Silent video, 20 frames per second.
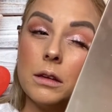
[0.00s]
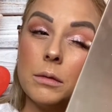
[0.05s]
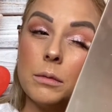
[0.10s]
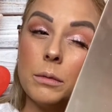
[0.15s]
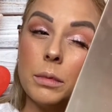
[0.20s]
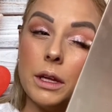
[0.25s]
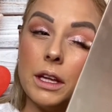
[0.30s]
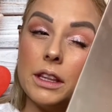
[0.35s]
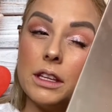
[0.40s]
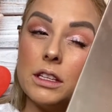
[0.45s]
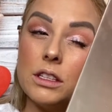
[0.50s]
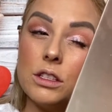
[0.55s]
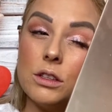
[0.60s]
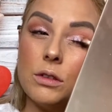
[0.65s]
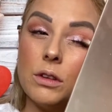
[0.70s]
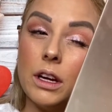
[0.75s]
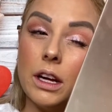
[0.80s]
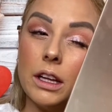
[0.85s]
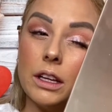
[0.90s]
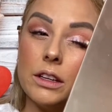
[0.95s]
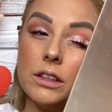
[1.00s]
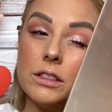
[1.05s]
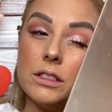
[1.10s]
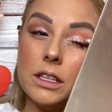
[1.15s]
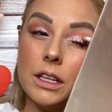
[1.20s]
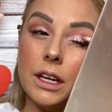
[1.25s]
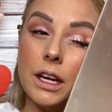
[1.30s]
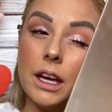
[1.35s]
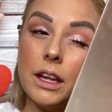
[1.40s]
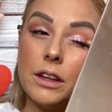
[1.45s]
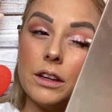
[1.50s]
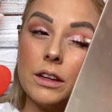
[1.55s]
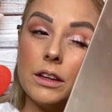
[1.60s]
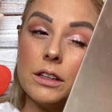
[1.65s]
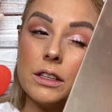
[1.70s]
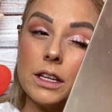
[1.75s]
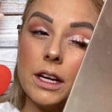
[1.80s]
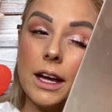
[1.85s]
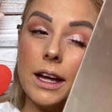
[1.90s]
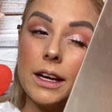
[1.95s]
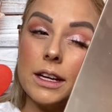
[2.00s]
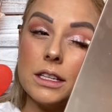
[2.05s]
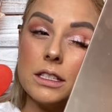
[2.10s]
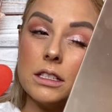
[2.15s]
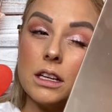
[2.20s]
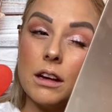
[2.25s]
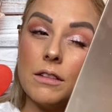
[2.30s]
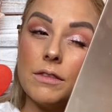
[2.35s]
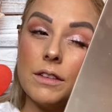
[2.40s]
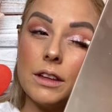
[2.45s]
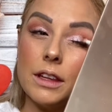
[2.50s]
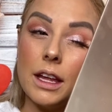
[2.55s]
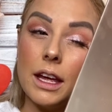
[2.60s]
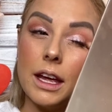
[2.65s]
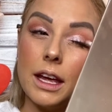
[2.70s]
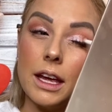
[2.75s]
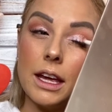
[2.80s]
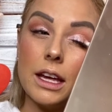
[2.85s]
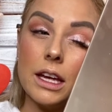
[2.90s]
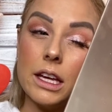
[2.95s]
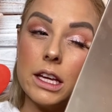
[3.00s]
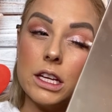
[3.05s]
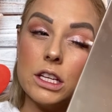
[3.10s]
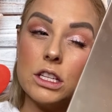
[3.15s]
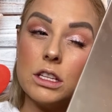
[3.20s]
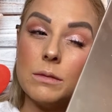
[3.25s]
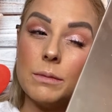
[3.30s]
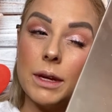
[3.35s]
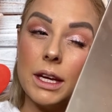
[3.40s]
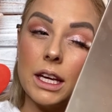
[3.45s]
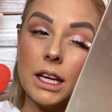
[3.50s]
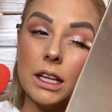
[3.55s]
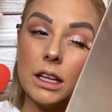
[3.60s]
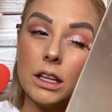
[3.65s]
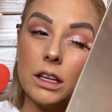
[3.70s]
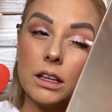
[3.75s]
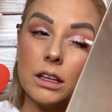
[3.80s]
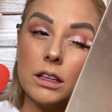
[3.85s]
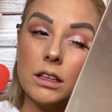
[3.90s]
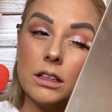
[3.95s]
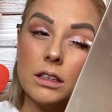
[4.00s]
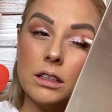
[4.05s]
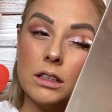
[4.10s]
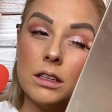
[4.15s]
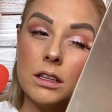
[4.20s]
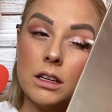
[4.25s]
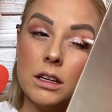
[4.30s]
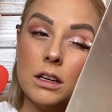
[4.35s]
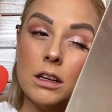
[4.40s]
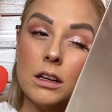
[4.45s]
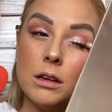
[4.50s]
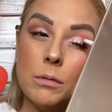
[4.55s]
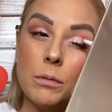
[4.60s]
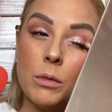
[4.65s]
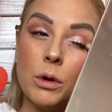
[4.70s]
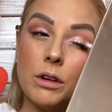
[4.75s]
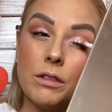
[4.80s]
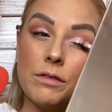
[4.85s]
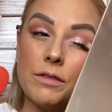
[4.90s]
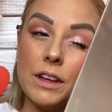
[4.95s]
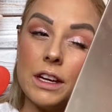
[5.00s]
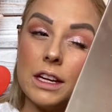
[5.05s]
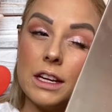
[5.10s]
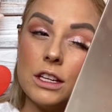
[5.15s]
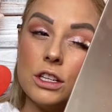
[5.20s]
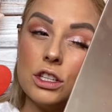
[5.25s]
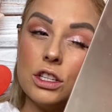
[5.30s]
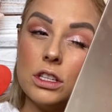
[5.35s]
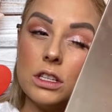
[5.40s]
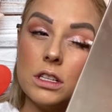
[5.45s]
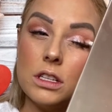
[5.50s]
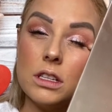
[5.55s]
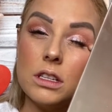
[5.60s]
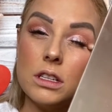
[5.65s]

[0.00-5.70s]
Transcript: Blend two colors together to kind of soften the edge and make it look more finished.